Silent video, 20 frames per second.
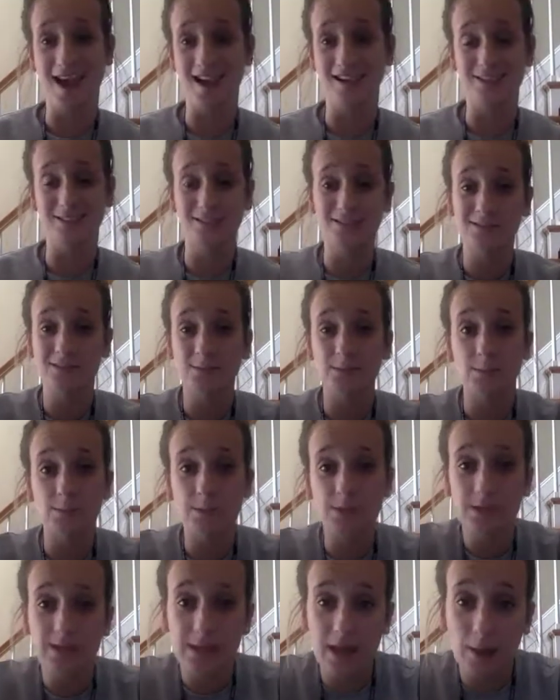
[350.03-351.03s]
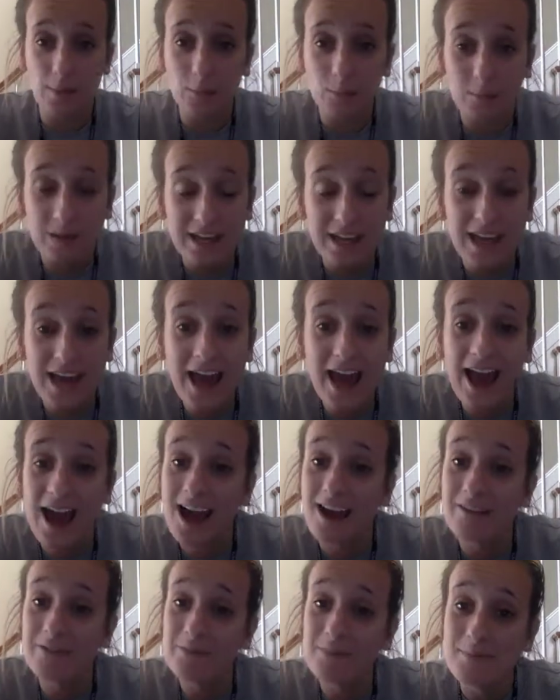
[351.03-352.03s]
acid solution that we
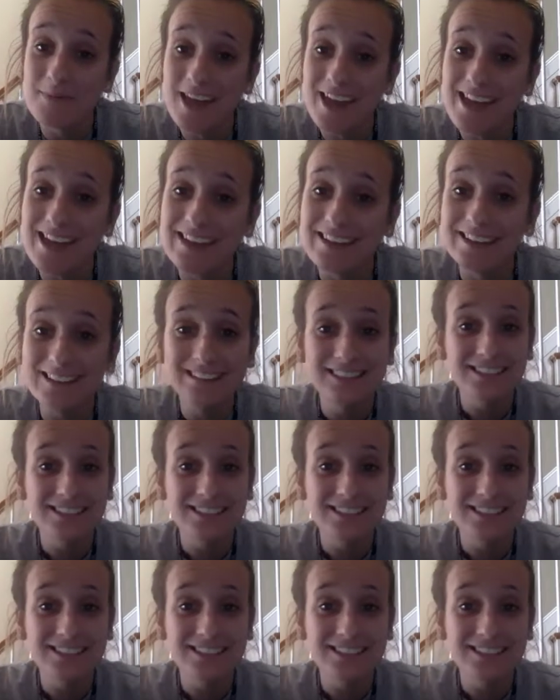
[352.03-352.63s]
have made.